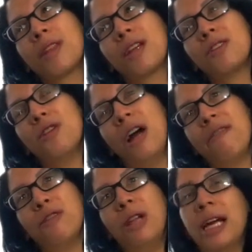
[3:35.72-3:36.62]
So I
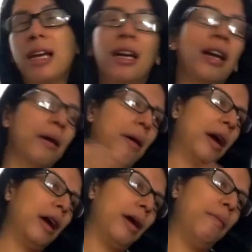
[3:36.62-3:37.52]
have to like
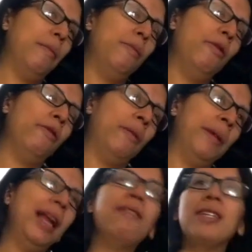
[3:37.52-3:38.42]
move from
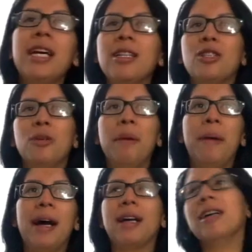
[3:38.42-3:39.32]
my left side to my
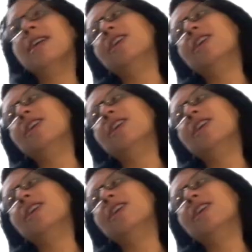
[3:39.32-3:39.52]
back